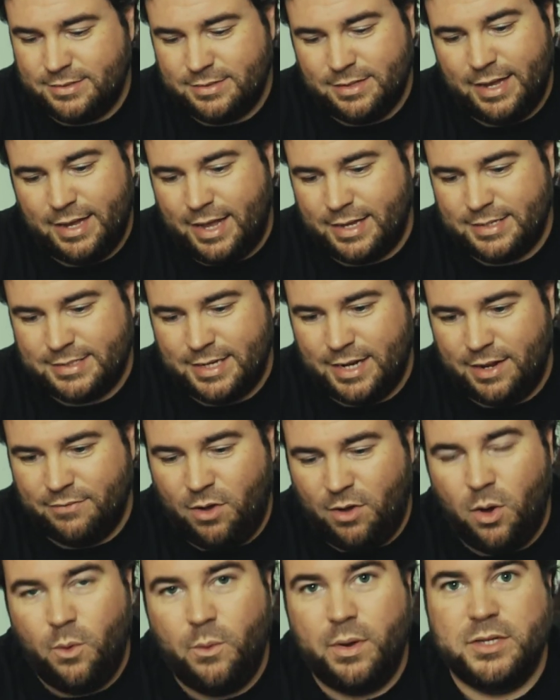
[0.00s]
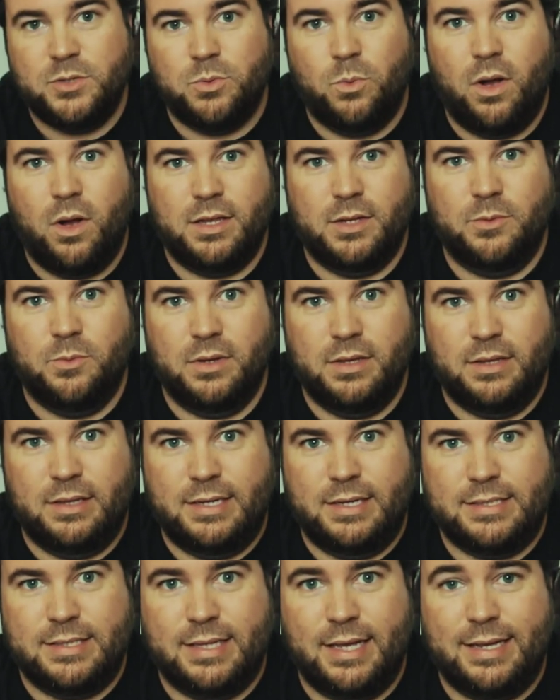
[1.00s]
Like I said, I've always wanted one of
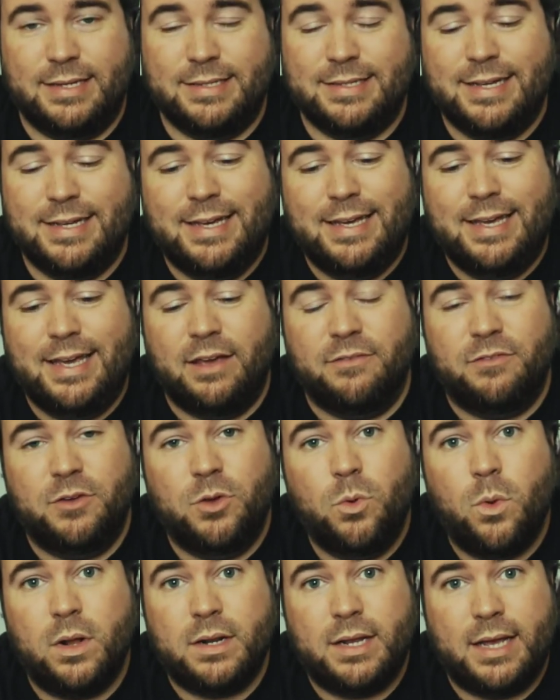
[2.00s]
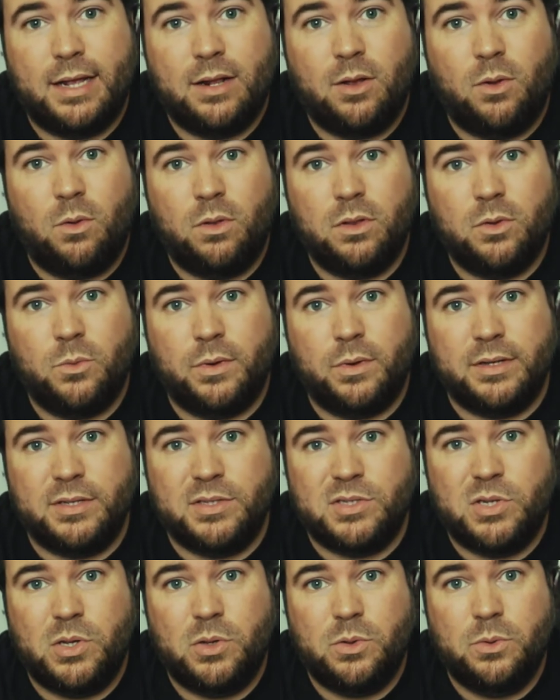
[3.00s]
these things. If you want to get a hold of one
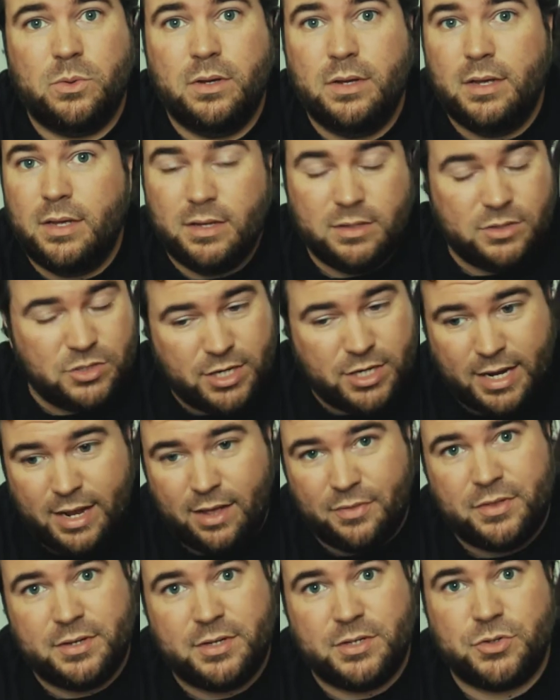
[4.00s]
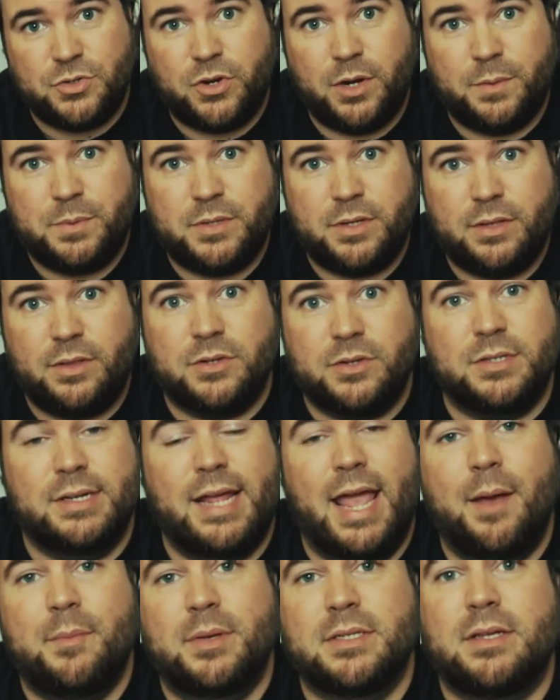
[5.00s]
too, check out the description. There's an
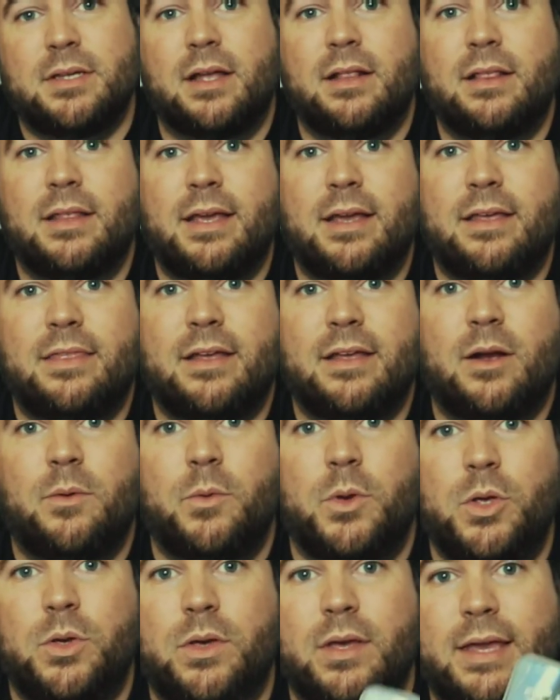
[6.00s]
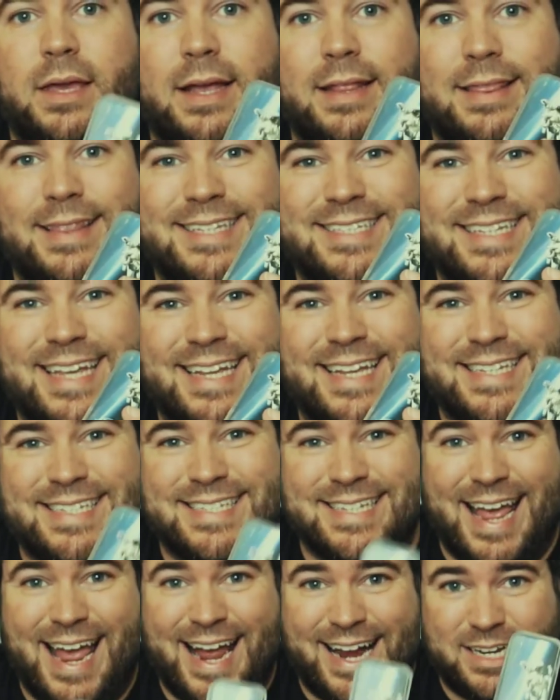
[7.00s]
Amazon link there where you can get this
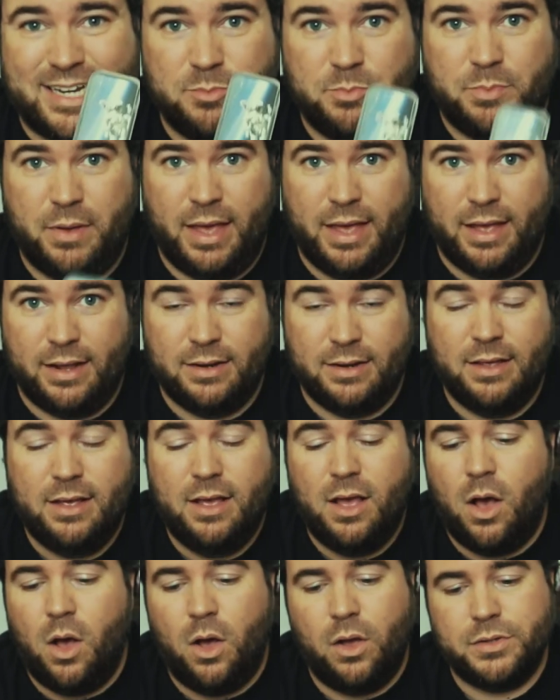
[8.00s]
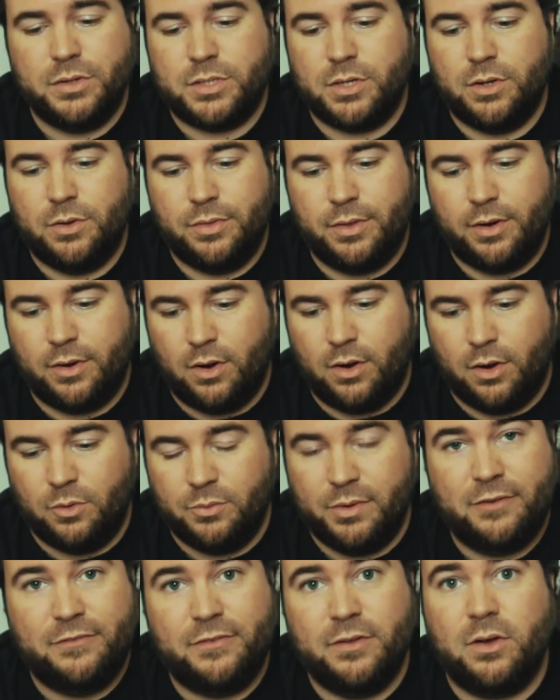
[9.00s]
exact pen. Also, there are
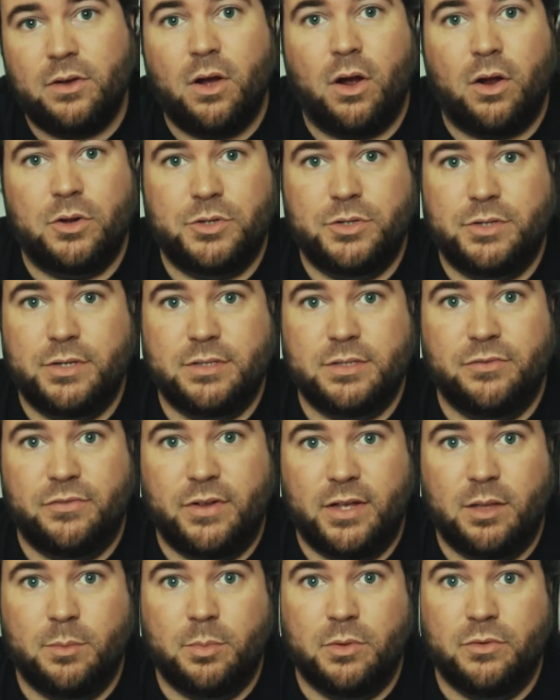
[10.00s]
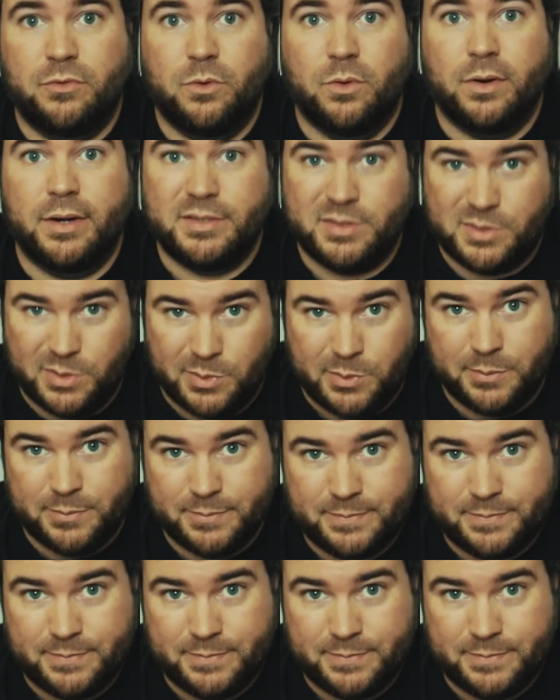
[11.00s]
refill cartridges available for it too.